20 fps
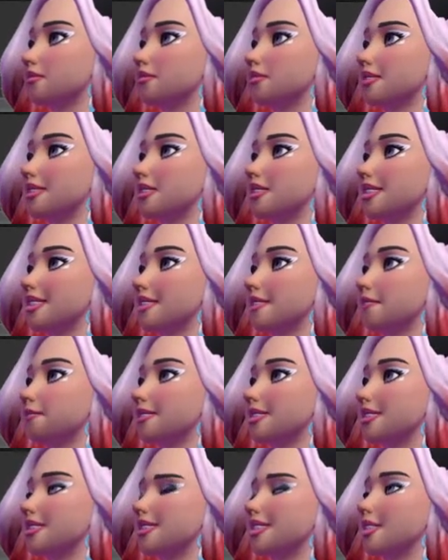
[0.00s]
I mean, the only
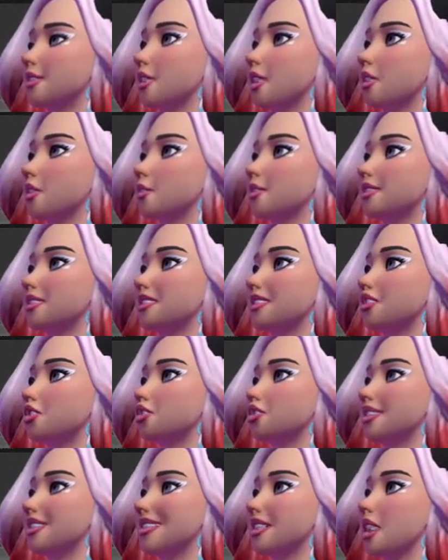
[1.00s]
problem is if you over
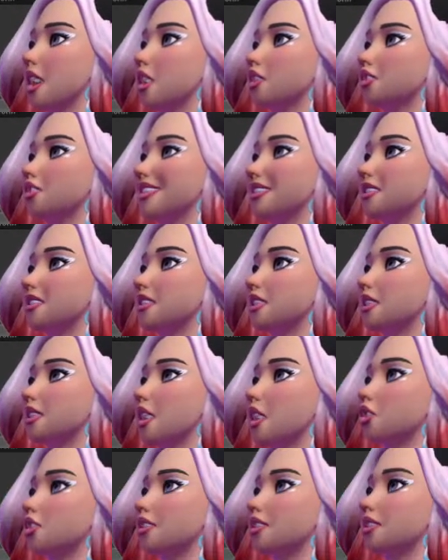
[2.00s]
decimate an object, the
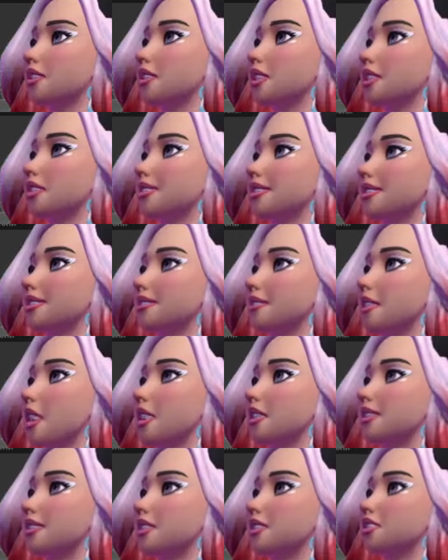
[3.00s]
lighting can look a bit
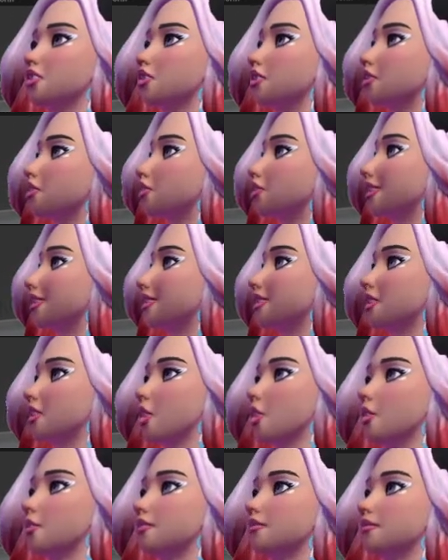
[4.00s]
funny on it. So this could
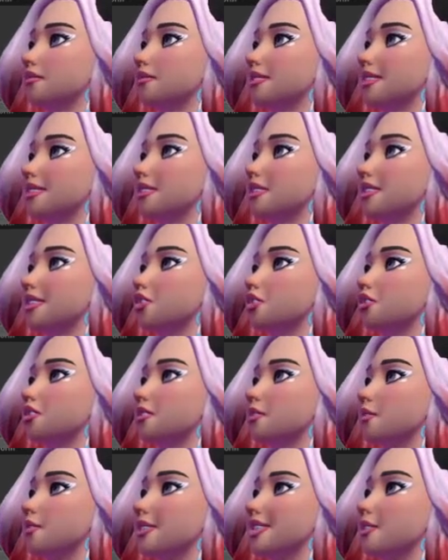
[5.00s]
go, this
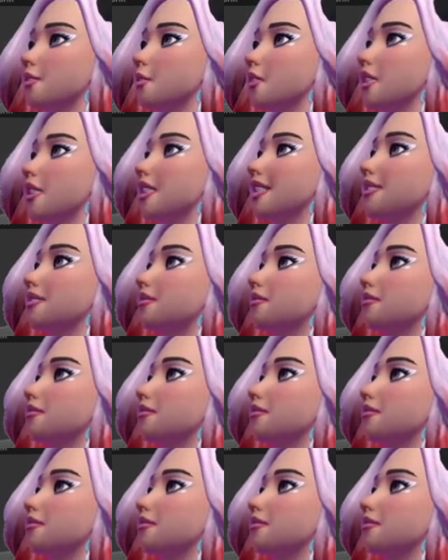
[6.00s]
could go either way.